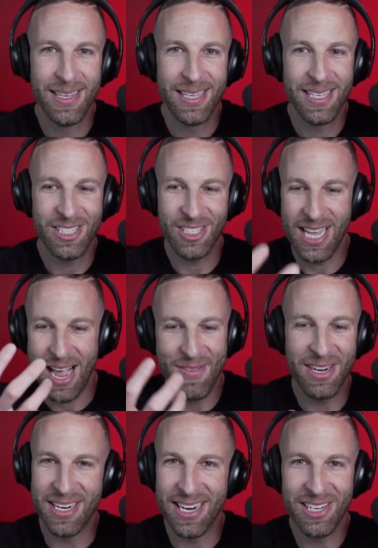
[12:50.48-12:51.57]
just
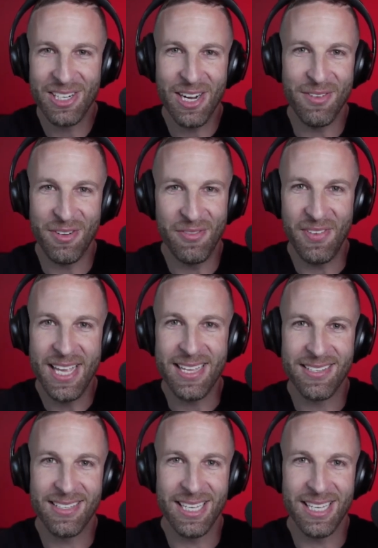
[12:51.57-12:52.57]
having an uncovered face.